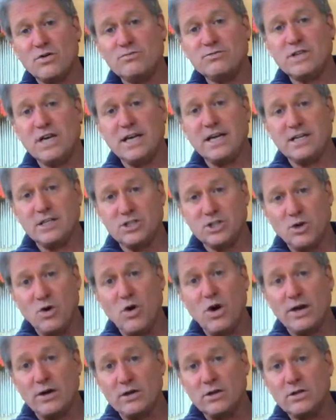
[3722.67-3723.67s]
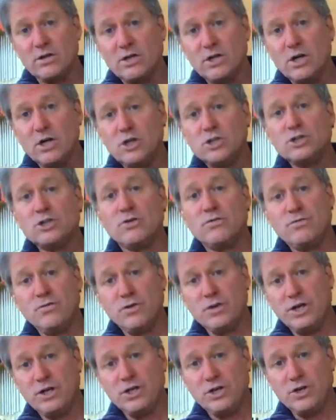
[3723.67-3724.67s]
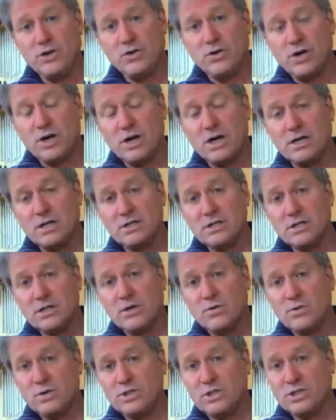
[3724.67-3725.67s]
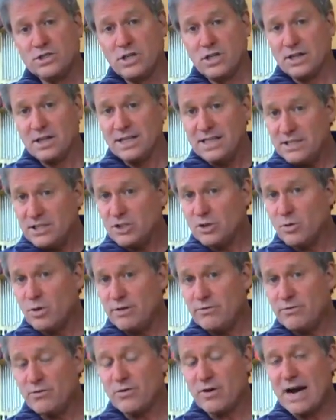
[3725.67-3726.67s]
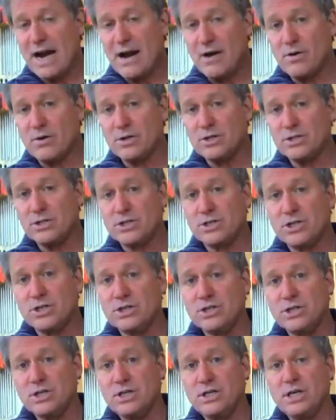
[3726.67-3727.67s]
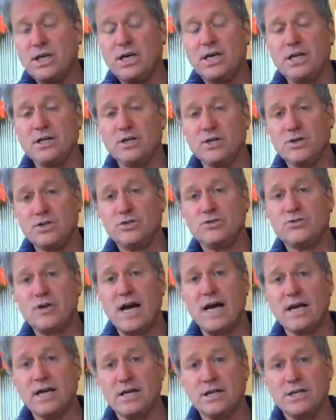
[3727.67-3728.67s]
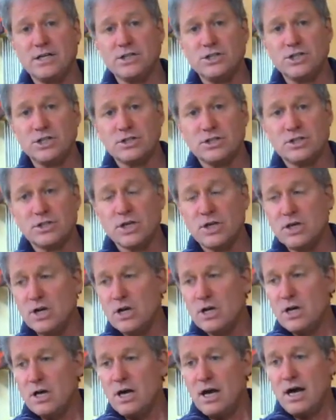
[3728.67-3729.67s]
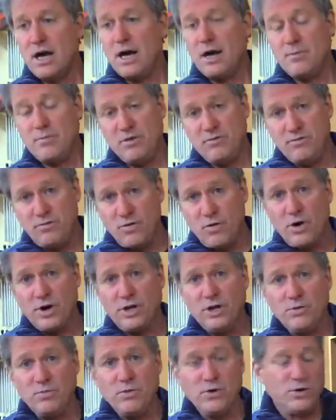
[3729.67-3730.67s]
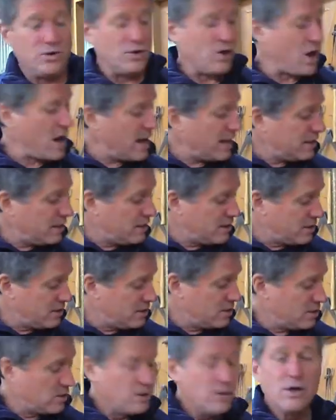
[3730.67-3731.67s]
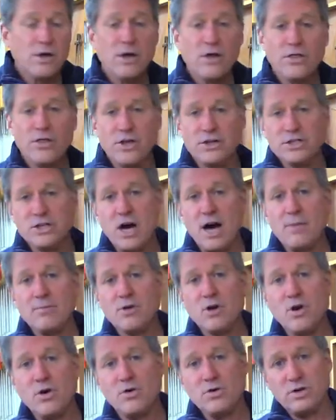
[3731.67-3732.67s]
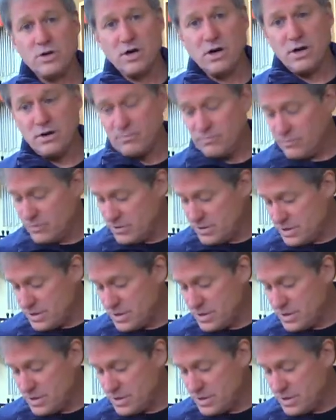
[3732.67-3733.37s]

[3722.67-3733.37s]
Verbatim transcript: of Danish oil to fully cure, which is at least 24 hours in good drying conditions uh, before you put on the top coat of,